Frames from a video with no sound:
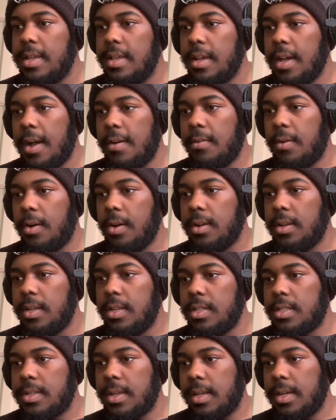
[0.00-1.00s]
I've already
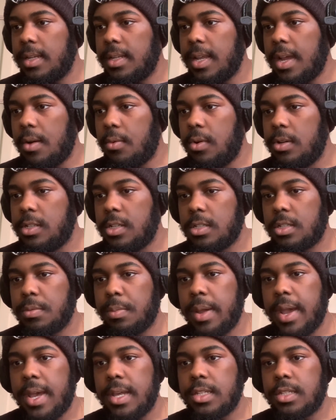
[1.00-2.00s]
decided that I want to
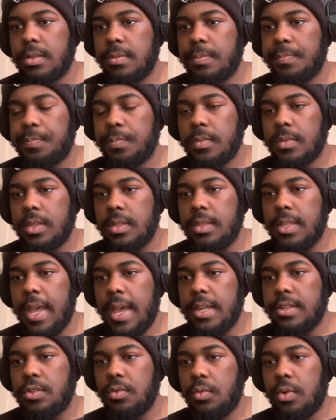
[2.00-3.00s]
surpass him.
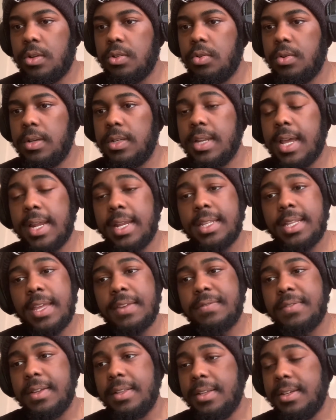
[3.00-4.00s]
Dad's the one who ignited
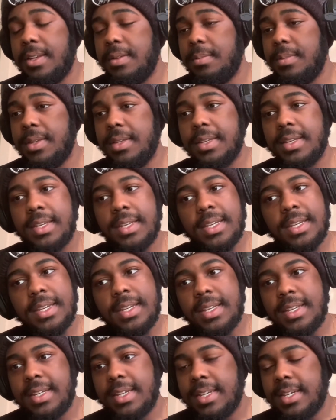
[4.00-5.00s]
that feeling in me.
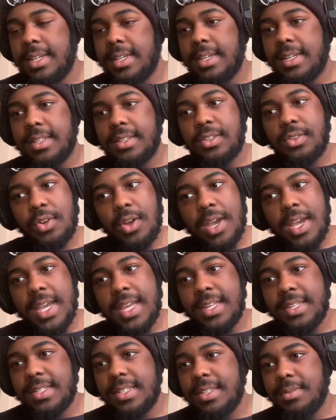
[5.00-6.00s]
It's
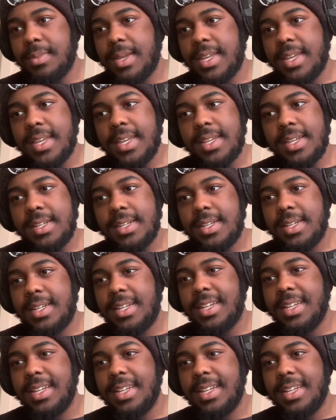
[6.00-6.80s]
crazy, man.